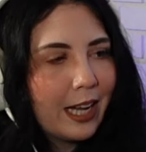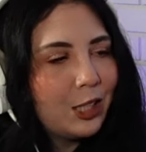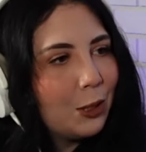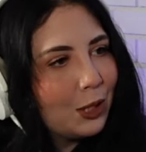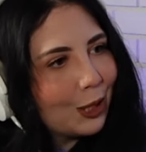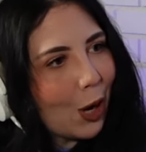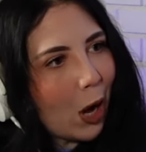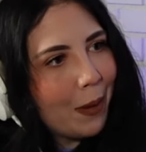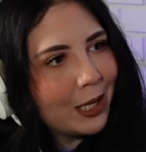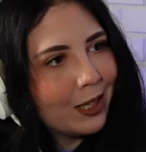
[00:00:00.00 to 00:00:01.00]
And she used to
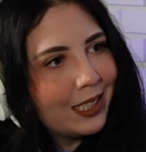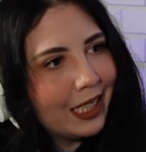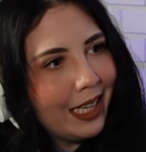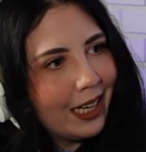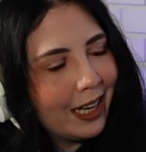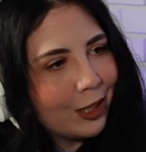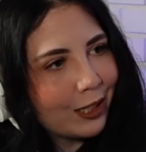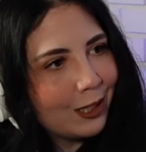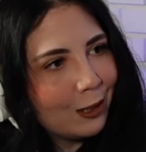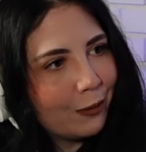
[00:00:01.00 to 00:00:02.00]
comment on Selena and
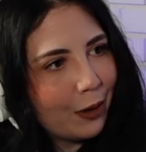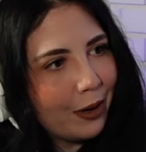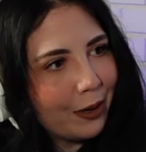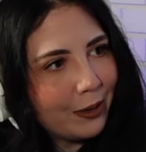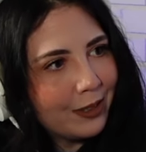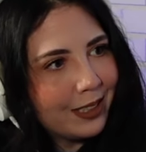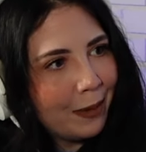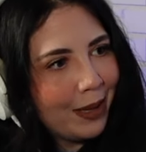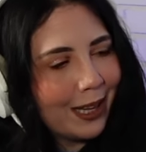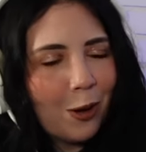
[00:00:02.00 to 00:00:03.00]
Justin's photos
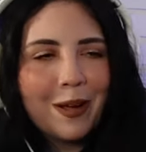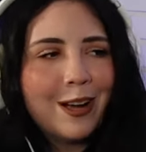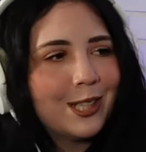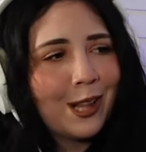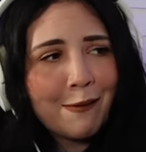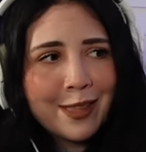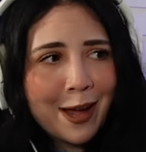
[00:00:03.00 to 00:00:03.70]
and be like, "Oh my gosh, I love them."